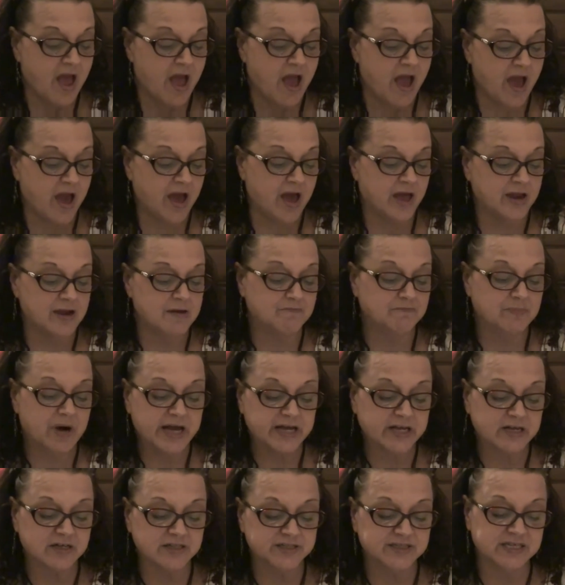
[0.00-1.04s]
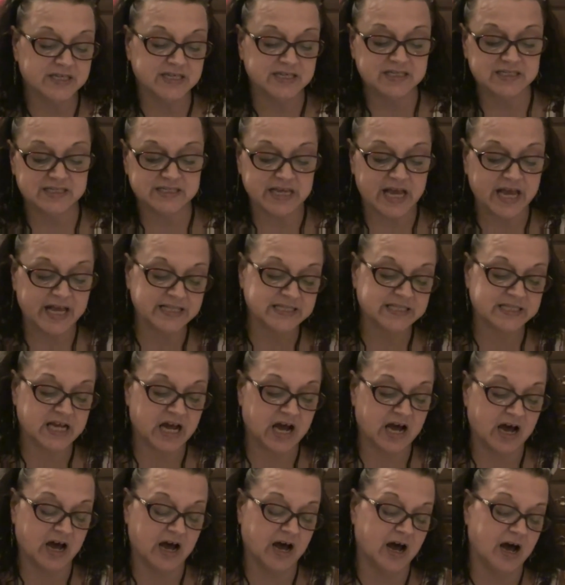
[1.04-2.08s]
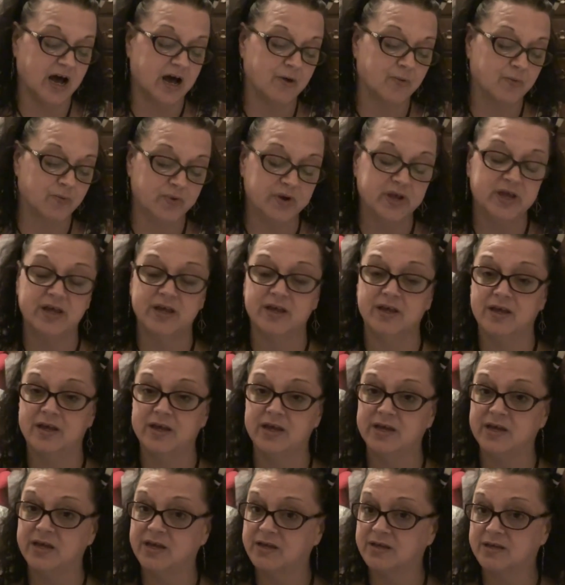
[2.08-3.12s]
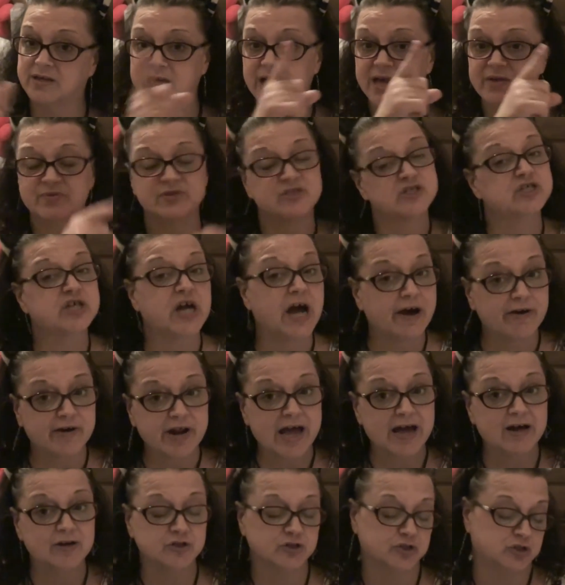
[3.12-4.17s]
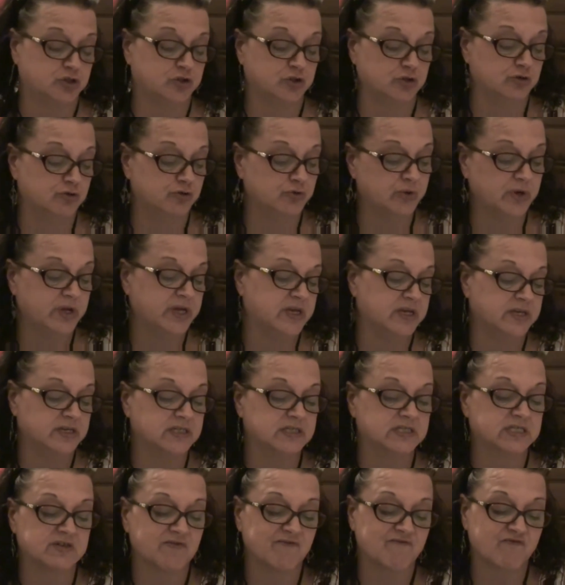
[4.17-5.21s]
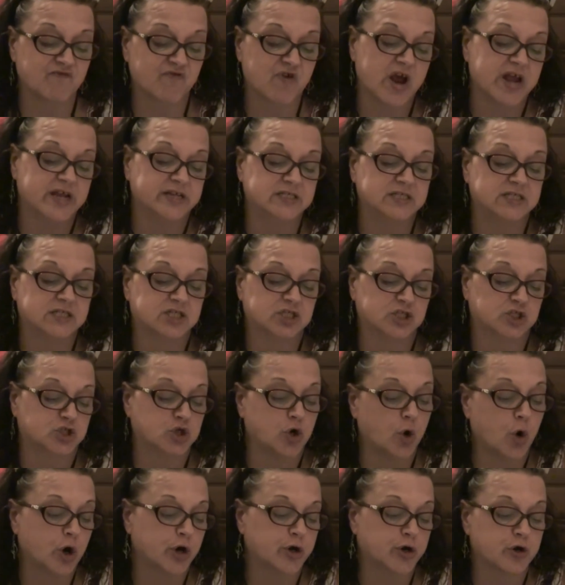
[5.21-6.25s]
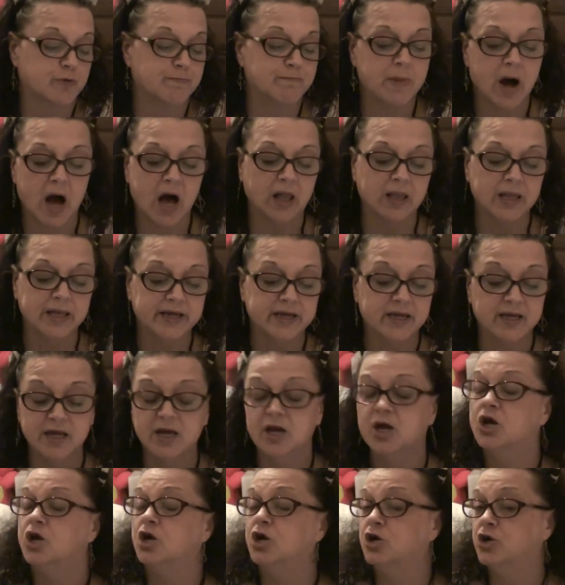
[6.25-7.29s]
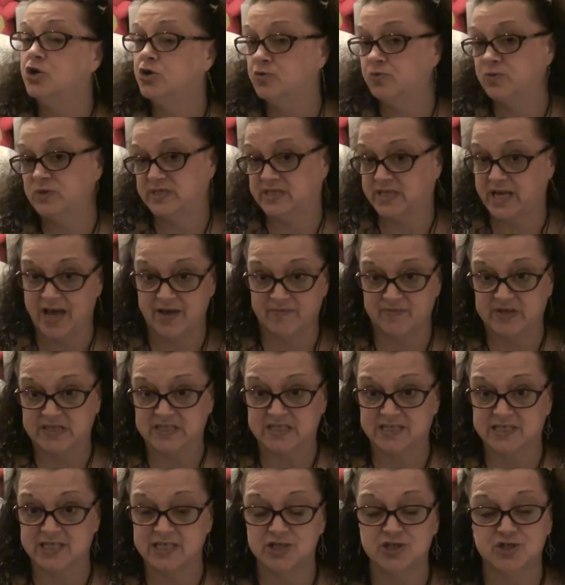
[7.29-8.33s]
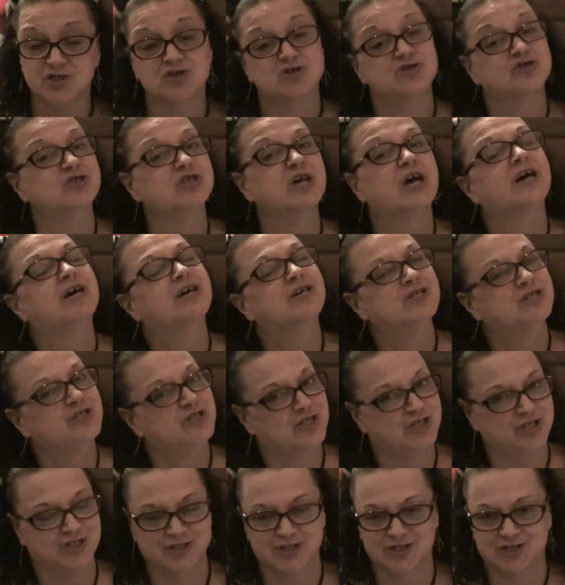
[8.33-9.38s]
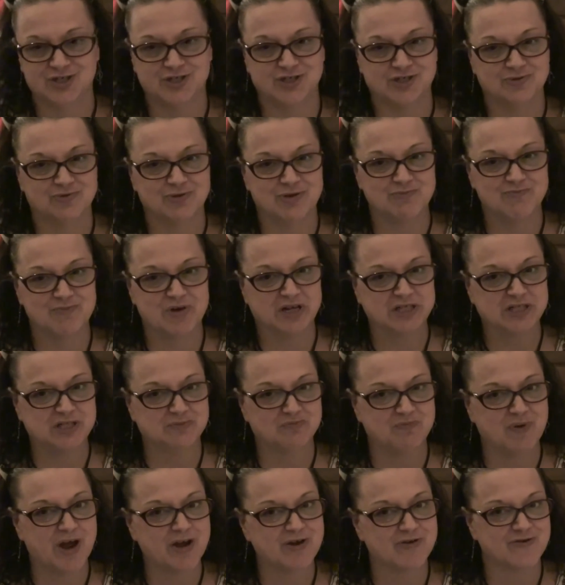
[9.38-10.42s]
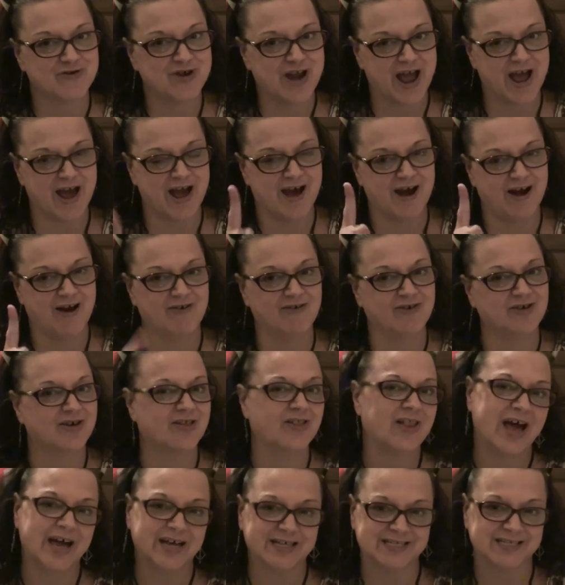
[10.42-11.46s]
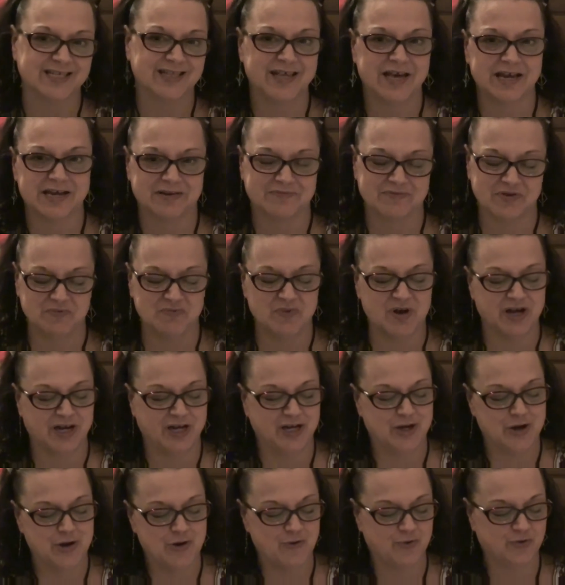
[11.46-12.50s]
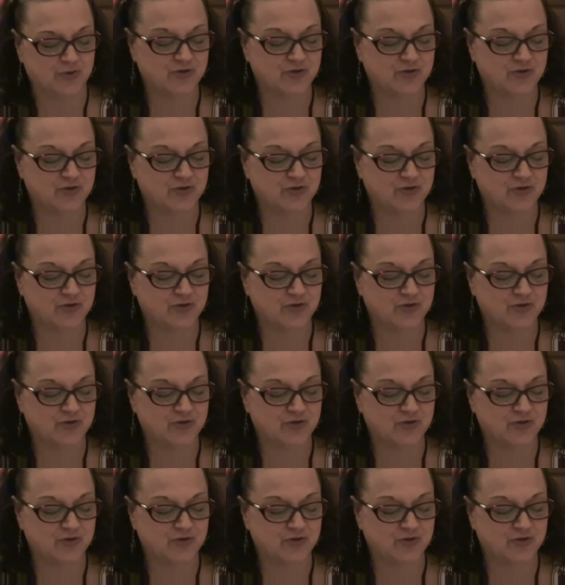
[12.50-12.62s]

And Michael D. Santa, we gave a shout out to his friend's daughter, Molly, who was having seizures. She is doing much better now. Glad to let everybody know